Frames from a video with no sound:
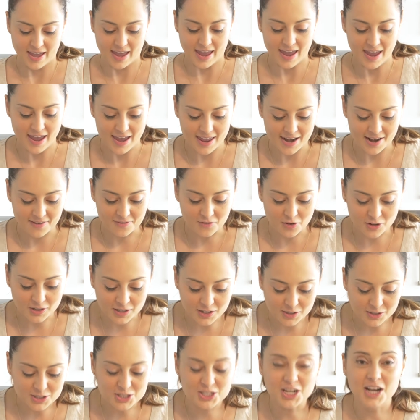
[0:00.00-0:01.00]
And I've got
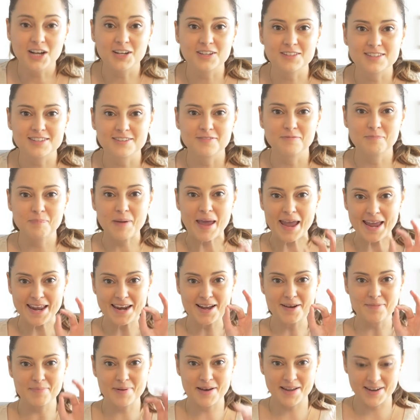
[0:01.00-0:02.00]
little chunks of
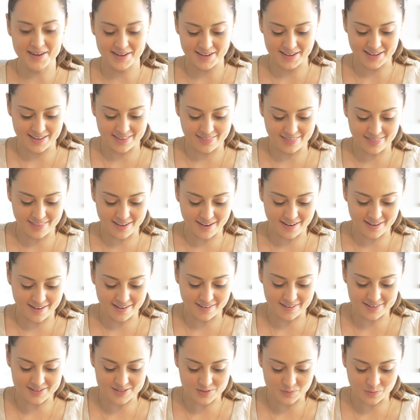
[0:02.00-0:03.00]
peanut butter in there
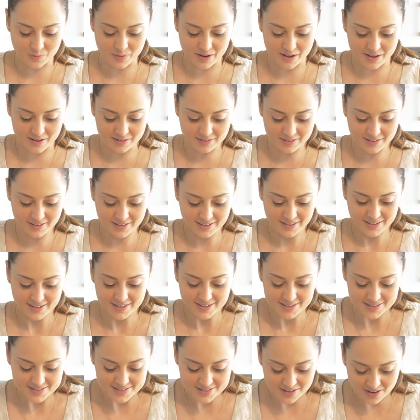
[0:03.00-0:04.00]
as well.
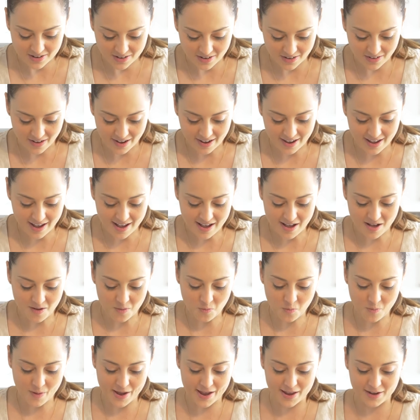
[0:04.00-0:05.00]
So I
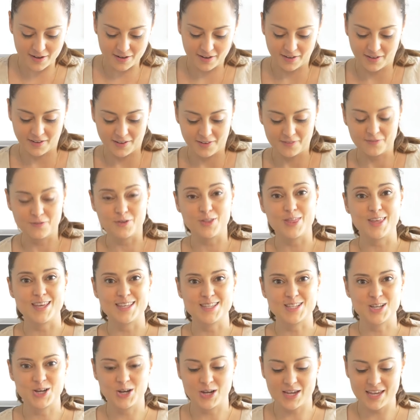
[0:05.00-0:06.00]
can't wait for
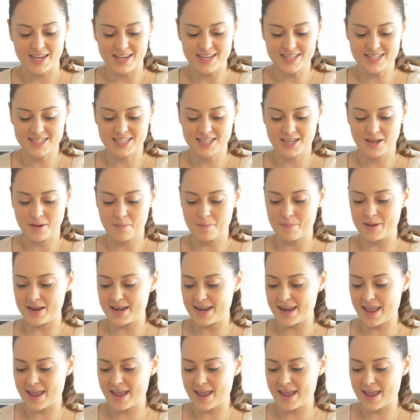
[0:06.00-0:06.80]
these cookies. But